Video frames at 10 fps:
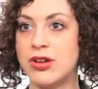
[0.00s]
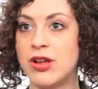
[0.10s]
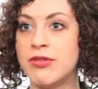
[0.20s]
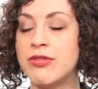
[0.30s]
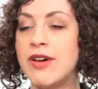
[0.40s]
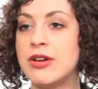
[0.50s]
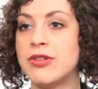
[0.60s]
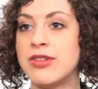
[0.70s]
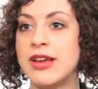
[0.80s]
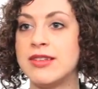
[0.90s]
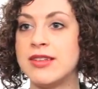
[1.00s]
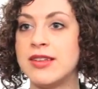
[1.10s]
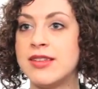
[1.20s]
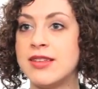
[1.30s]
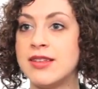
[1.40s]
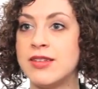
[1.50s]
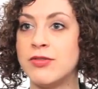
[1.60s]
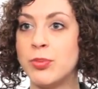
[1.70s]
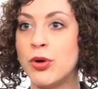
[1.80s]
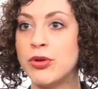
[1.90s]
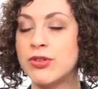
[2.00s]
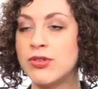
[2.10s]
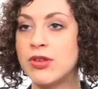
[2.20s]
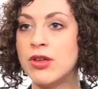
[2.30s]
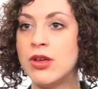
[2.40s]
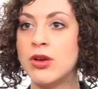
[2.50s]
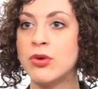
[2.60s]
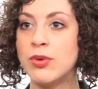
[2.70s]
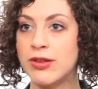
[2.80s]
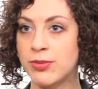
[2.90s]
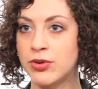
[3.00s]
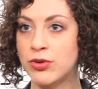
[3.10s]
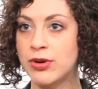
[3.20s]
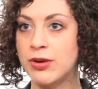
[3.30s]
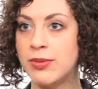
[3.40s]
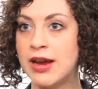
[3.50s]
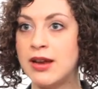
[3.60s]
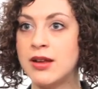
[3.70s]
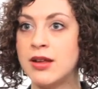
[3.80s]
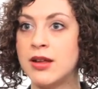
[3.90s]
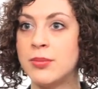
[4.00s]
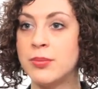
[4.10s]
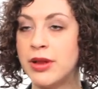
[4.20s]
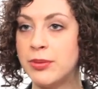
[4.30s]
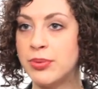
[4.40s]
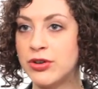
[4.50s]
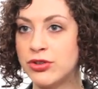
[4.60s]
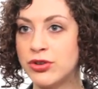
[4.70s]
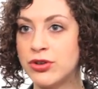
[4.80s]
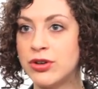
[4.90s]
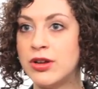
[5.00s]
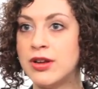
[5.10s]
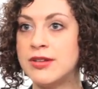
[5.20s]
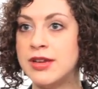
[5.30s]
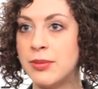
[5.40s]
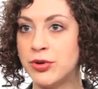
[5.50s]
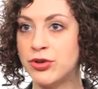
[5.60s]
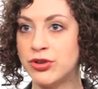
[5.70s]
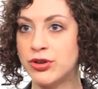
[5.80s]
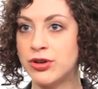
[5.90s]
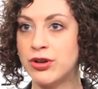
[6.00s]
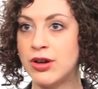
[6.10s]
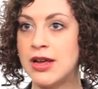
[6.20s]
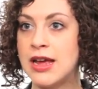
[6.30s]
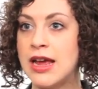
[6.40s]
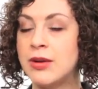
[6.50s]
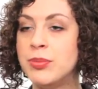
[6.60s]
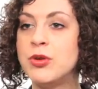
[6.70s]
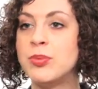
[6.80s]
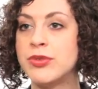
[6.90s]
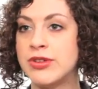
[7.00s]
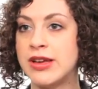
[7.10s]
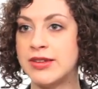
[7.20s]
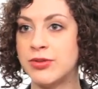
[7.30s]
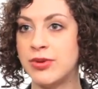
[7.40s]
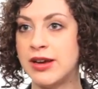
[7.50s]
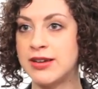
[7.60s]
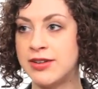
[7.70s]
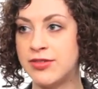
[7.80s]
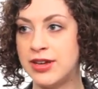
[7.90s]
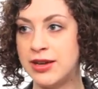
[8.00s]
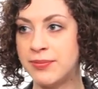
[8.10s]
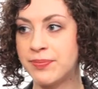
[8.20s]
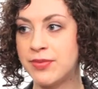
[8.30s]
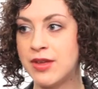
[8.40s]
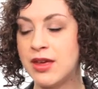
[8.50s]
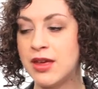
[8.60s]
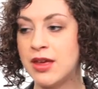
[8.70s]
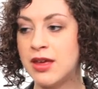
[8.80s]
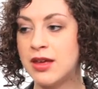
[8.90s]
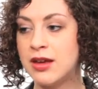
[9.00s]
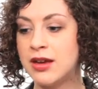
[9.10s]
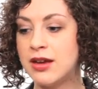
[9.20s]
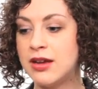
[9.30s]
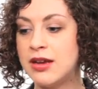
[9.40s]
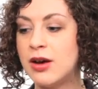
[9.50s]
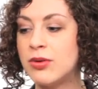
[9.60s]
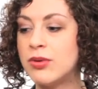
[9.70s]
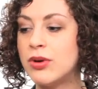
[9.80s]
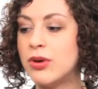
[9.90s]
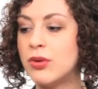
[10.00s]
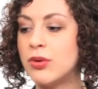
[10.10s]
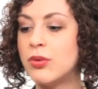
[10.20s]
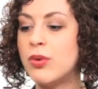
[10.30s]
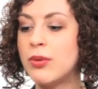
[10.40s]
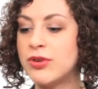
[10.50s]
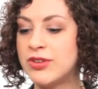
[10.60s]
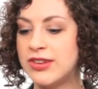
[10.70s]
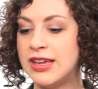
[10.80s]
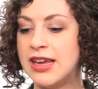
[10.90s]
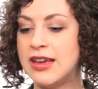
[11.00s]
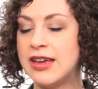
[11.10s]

of vital signs consists of pulse, respiratory rate, blood pressure, temperature, and pupil size and reactivity. Now, what we're seeing